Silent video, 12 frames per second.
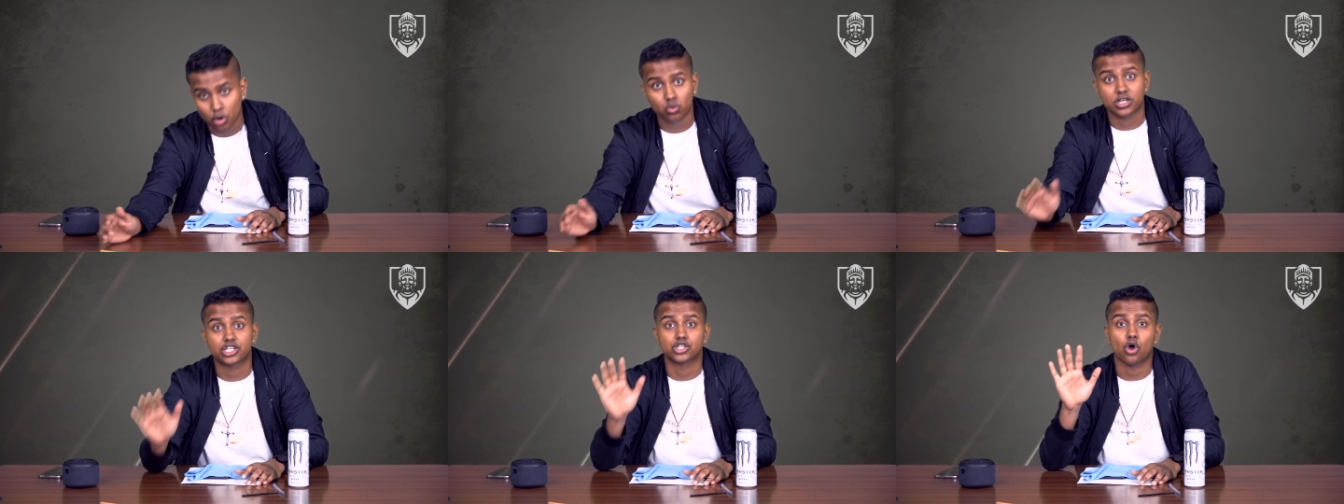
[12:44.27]

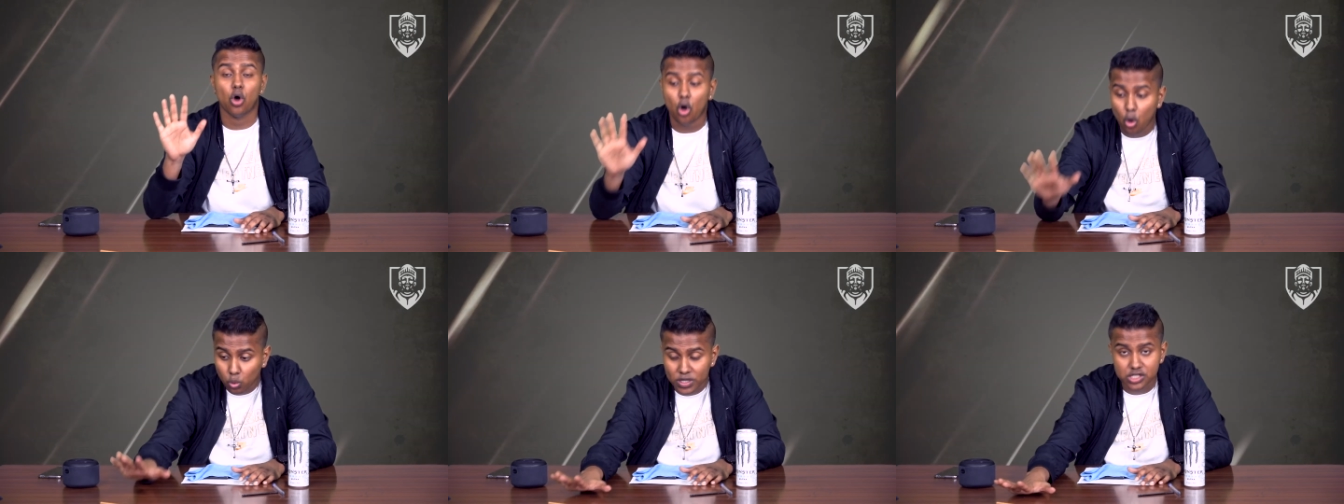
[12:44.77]
which is
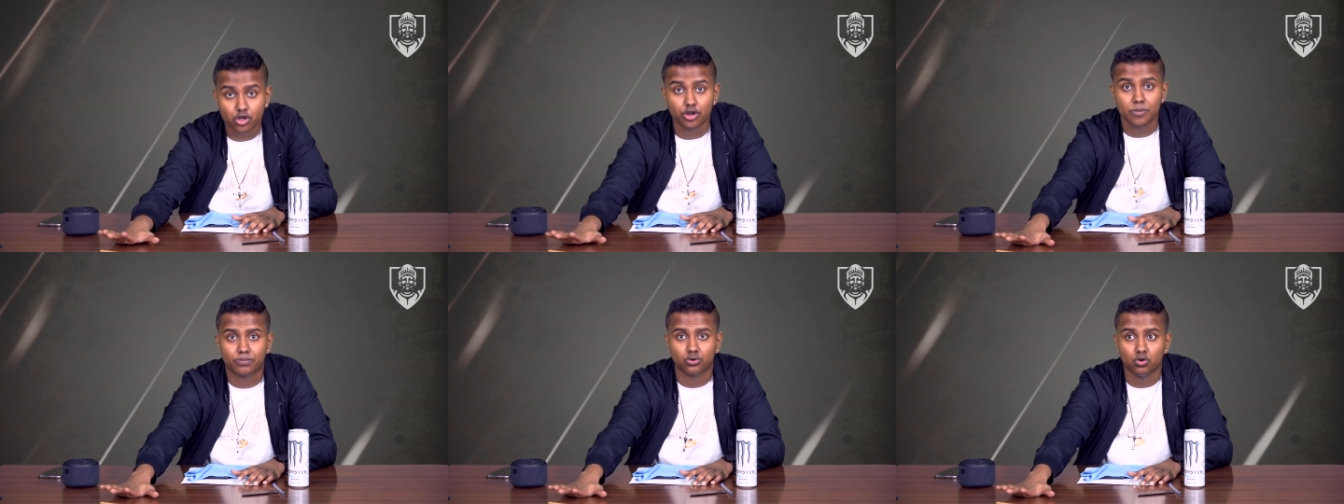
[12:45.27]
always going to
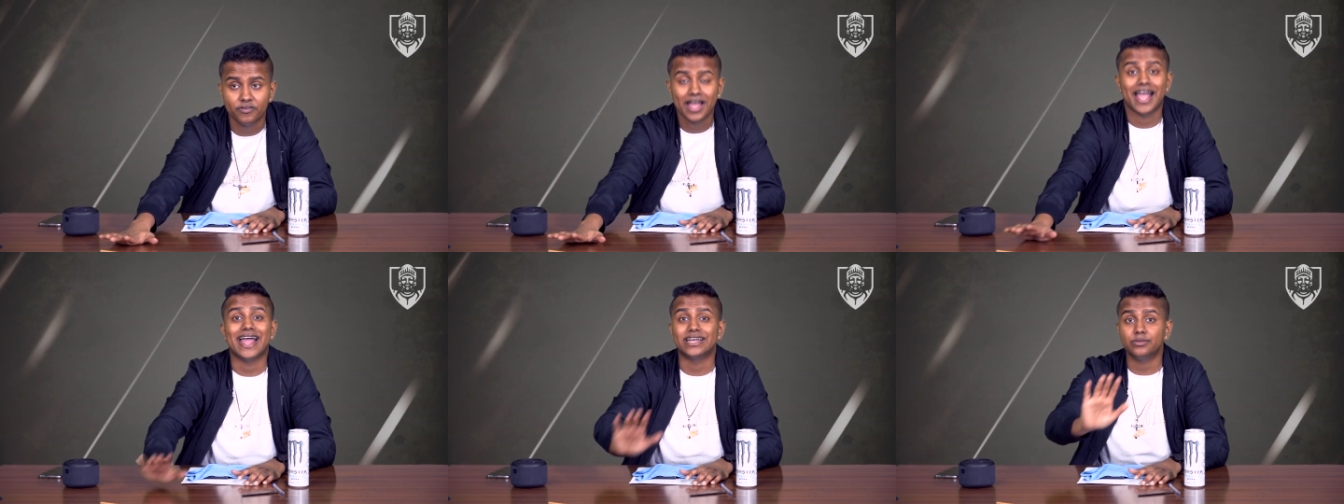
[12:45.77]
improve.
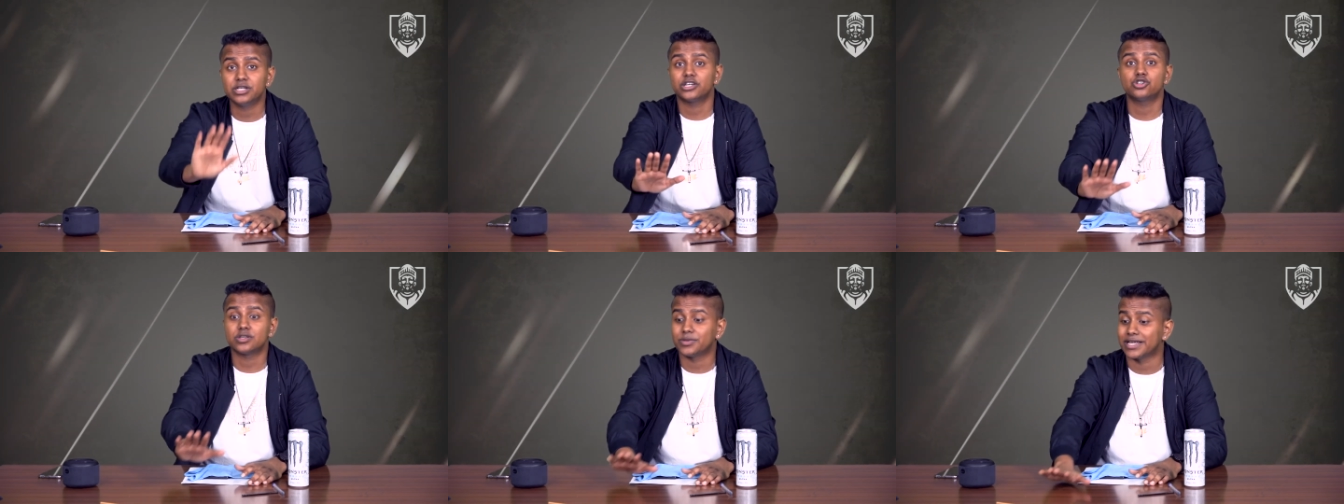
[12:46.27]
And let me tell you
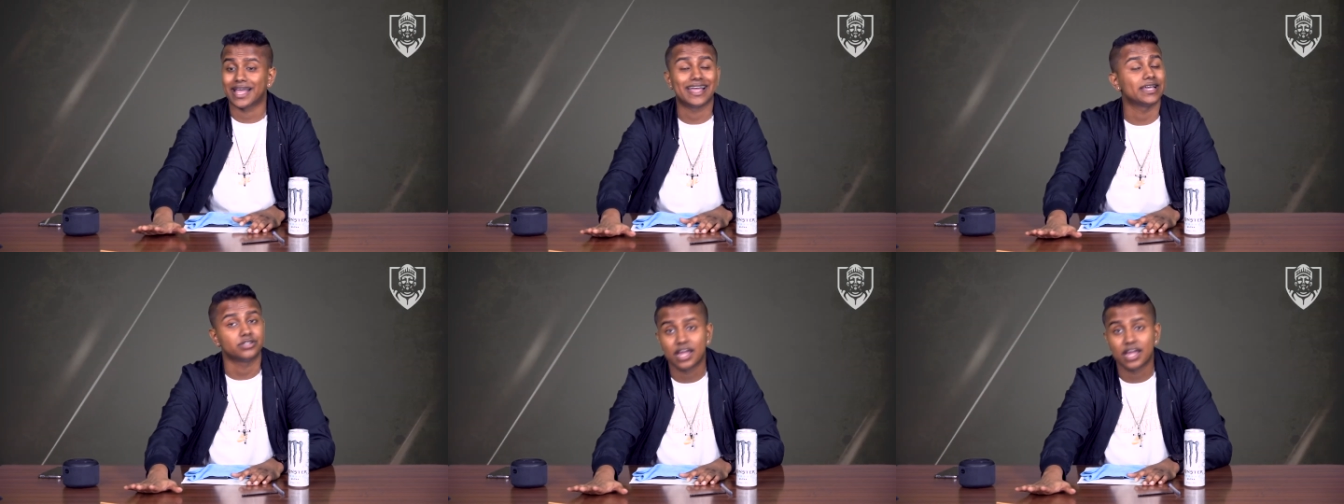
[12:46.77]
something, it'll